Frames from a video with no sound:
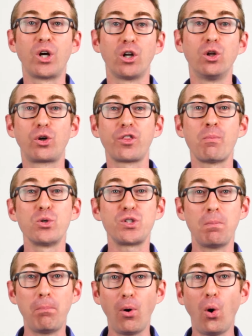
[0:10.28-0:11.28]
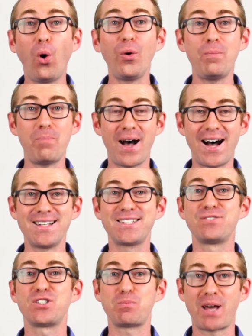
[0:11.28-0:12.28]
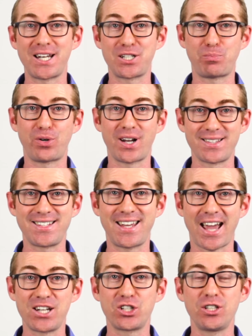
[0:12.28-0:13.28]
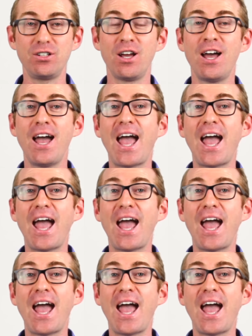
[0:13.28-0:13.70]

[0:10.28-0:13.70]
we're going to look at the most important parts of Spanish pronunciation,